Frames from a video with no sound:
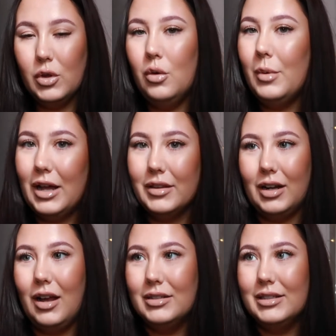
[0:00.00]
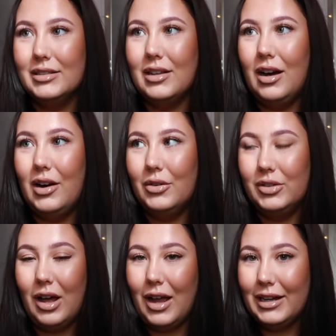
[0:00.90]
All my other classes are
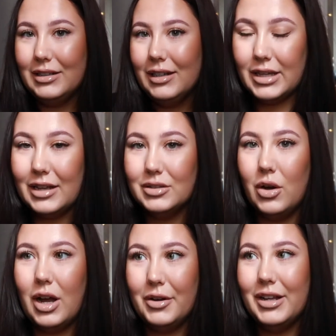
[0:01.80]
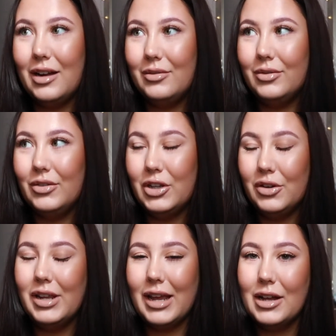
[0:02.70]
online. Yeah, so I only have
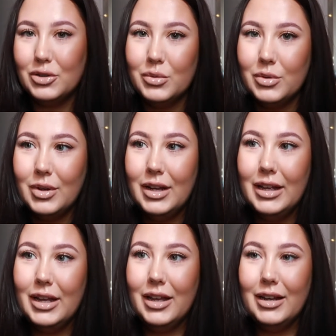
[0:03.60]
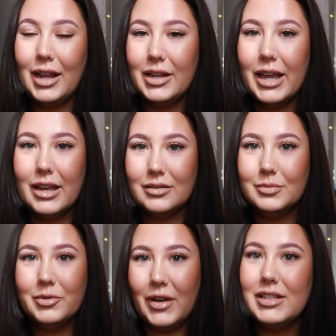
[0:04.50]
uni, actual
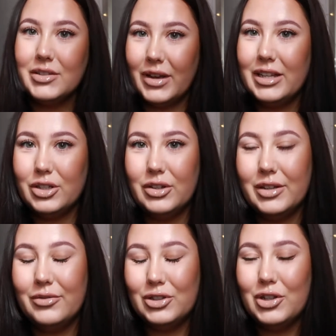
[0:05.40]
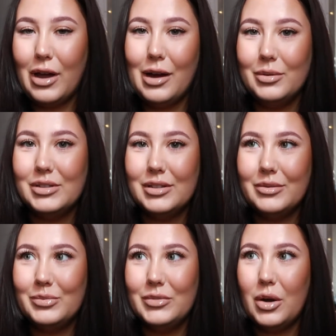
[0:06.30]
face-to-face uni for 2 hours
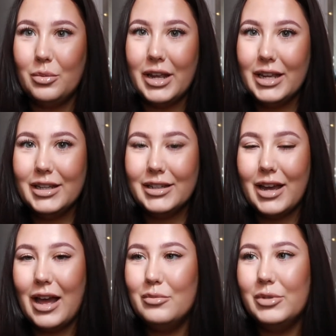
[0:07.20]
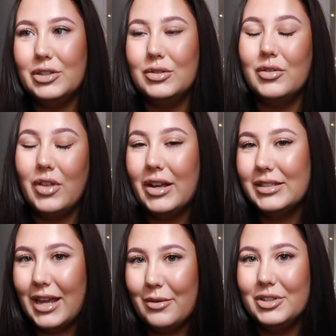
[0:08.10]
a week, which is on
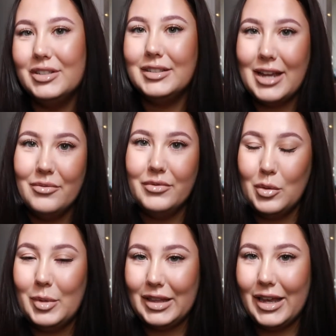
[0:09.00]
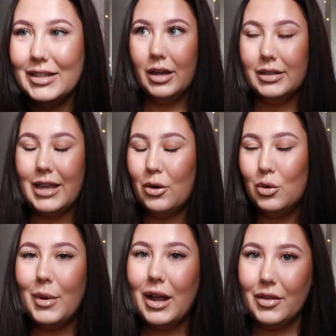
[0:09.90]
Thursday, which is the day I'm filming this. Yeah,
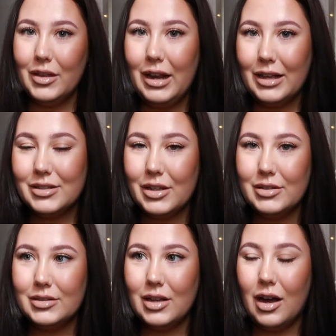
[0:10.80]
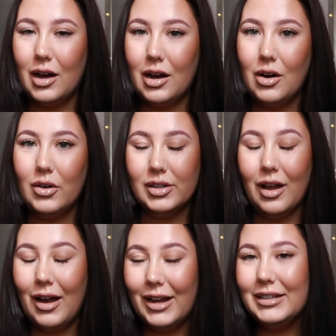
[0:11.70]
all my other lessons are
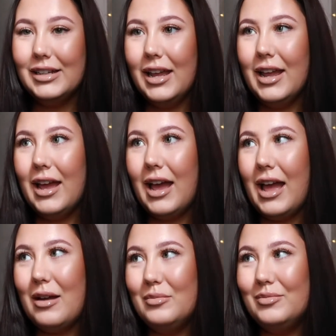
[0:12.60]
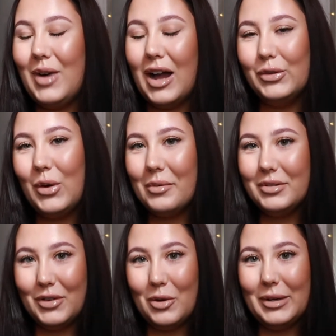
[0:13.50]
online, but I thought I would
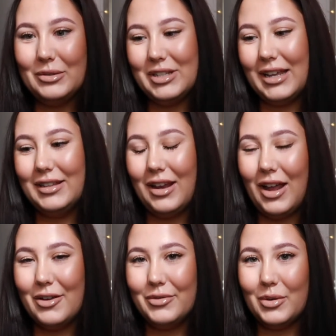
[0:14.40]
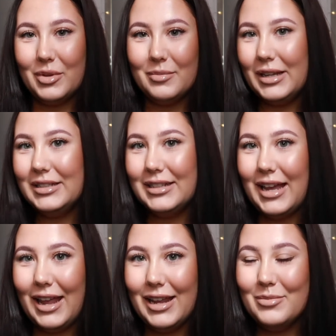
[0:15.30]
film a little day in the life with me
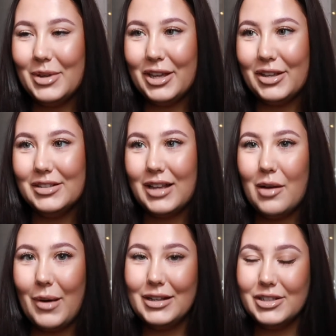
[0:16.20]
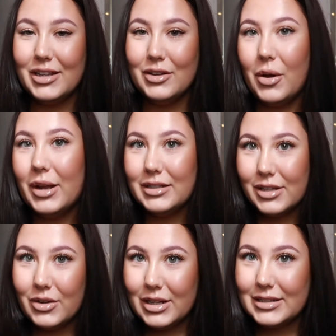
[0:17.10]
today because I'm actually going into
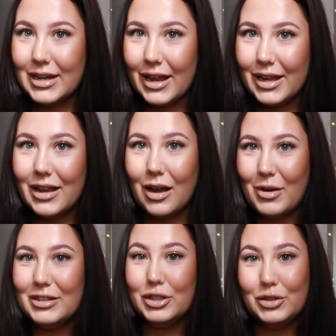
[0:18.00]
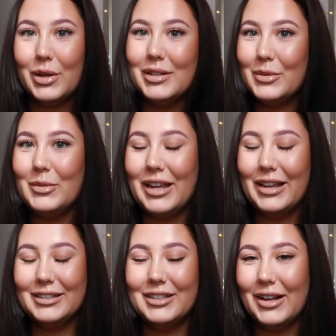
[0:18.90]
uni today. I'm actually doing something
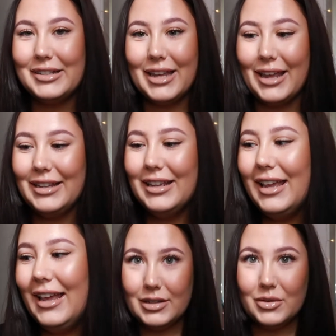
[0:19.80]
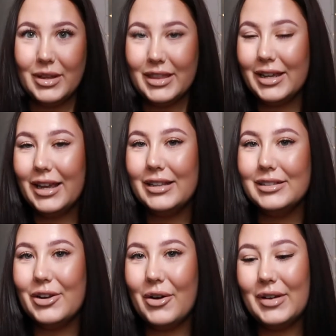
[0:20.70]
exciting. So I think it's
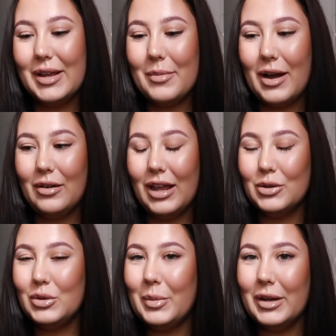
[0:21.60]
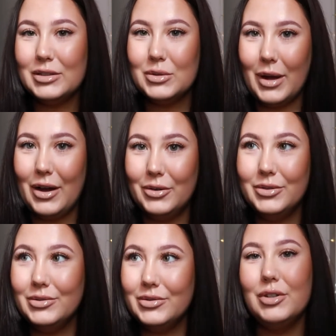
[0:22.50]
currently about
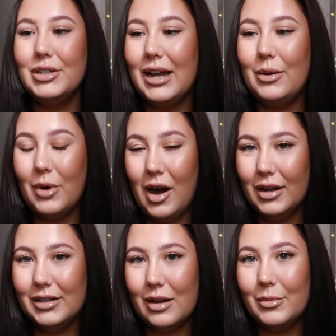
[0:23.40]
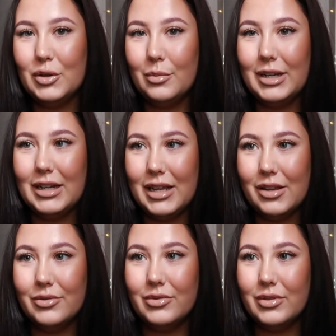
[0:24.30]
12:15. I have uni at 1 and we normally
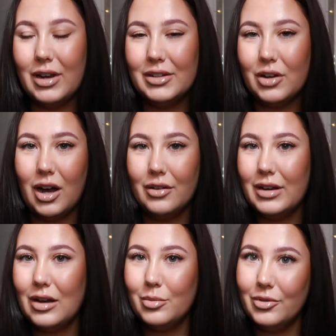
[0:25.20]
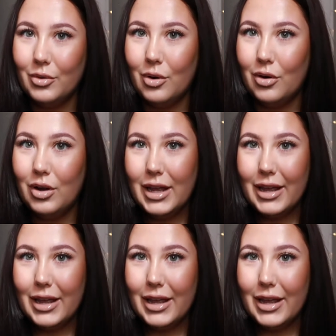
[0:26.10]
leave half an hour before.